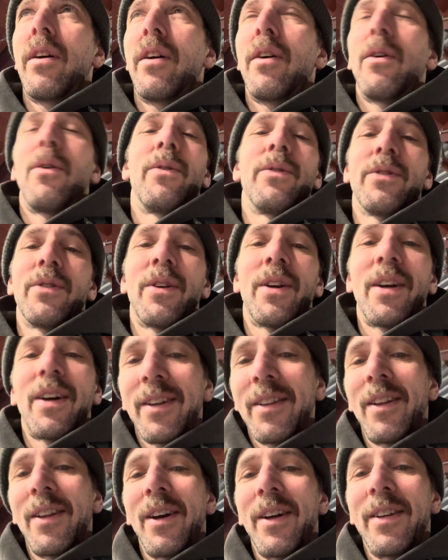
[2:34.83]
Oh, sorry, I
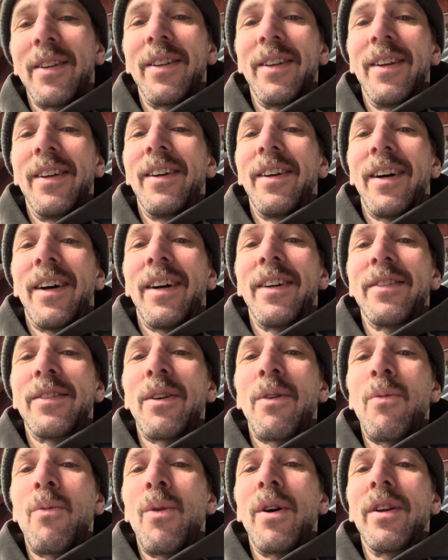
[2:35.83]
lied. I saw
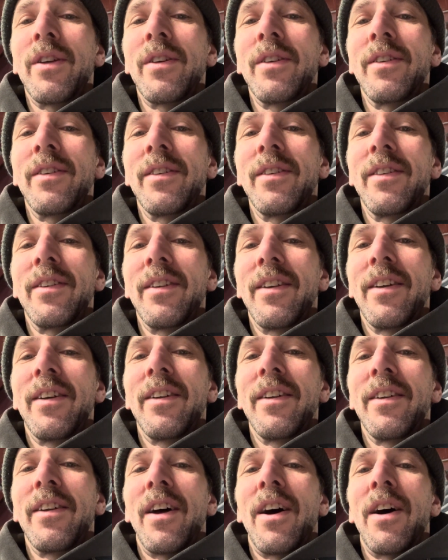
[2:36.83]
one
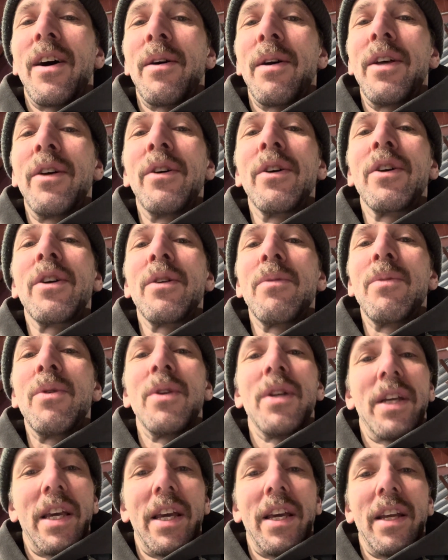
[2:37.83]
ill
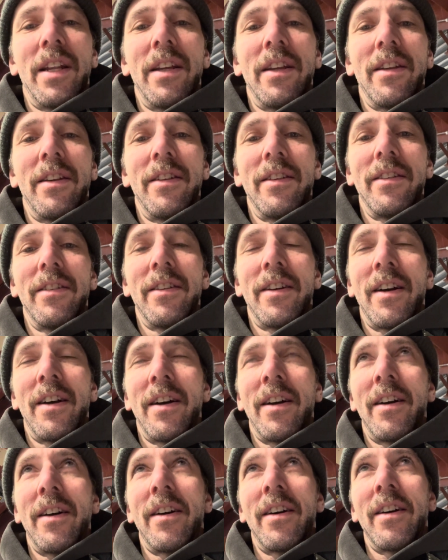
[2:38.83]
communicated
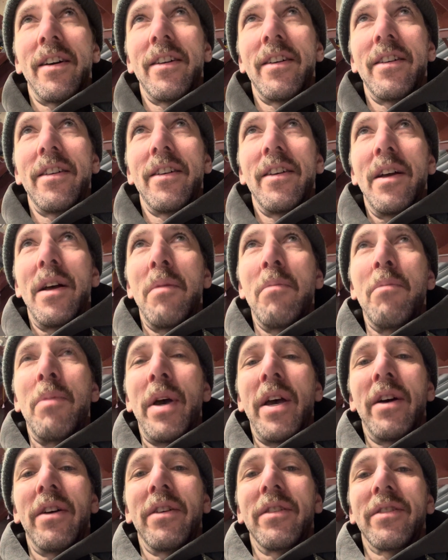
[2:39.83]
uh,
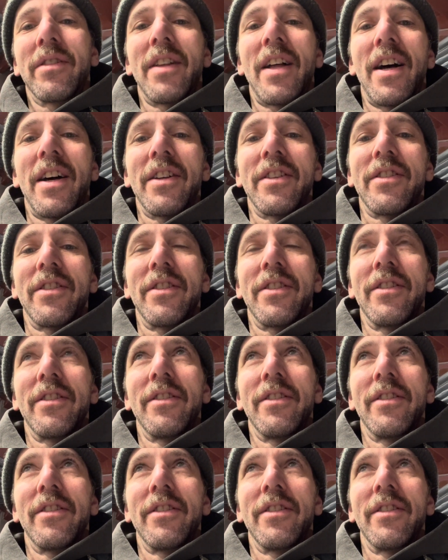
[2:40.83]
bail slash